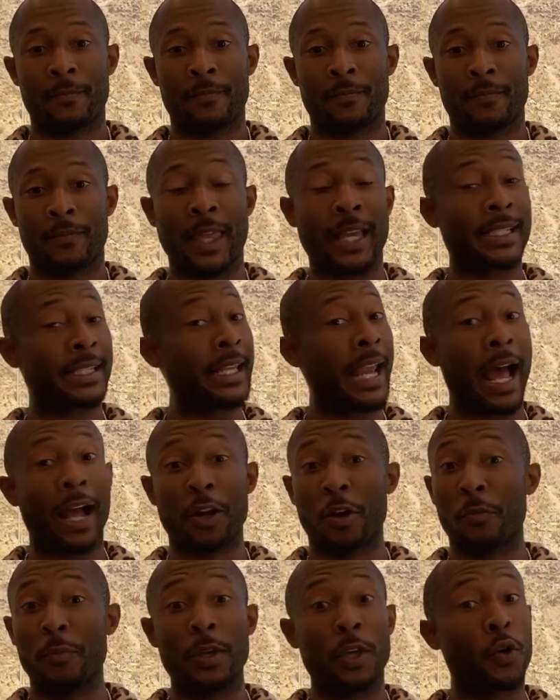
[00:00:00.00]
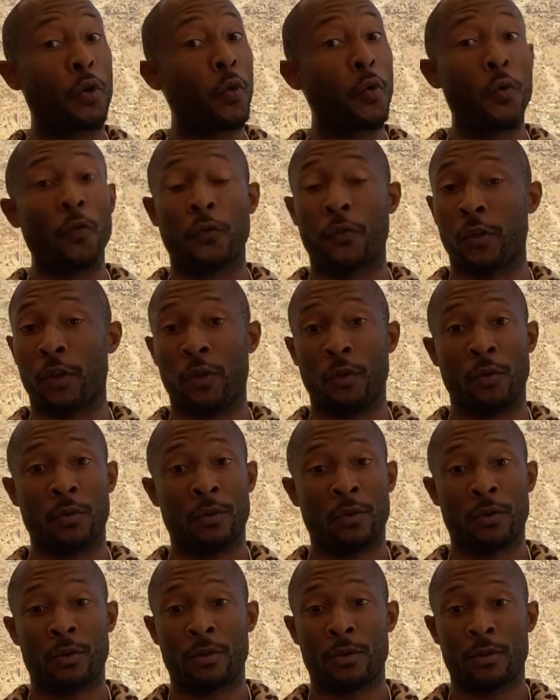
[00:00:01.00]
That's not going to be cool for you.
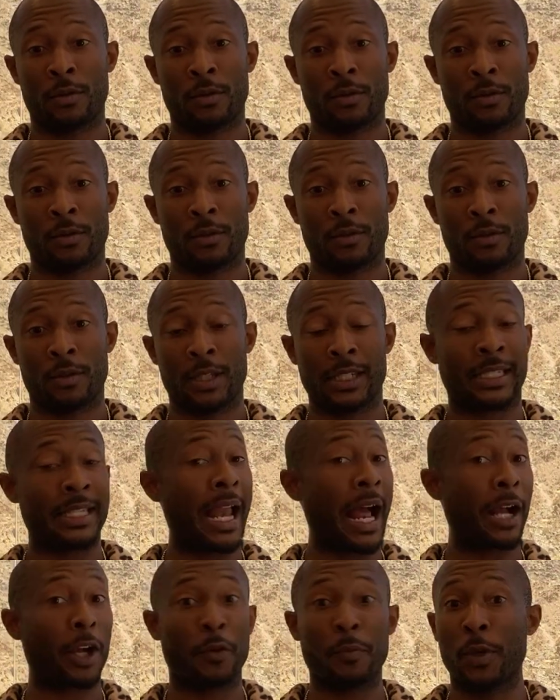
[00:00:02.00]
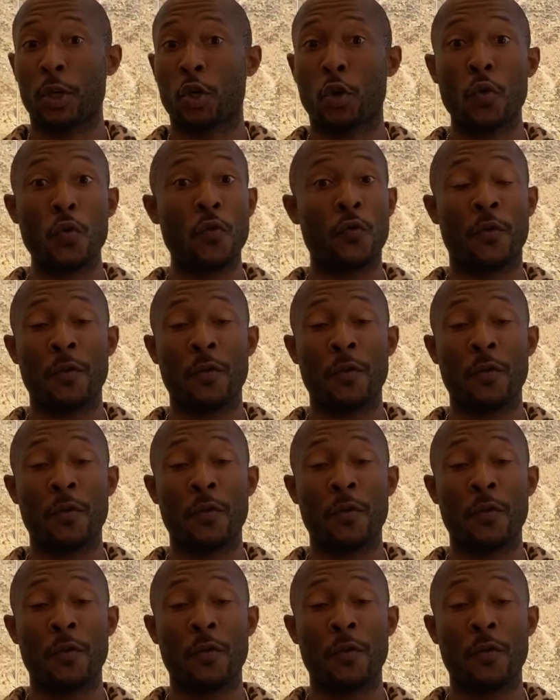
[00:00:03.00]
It's not going to be cool for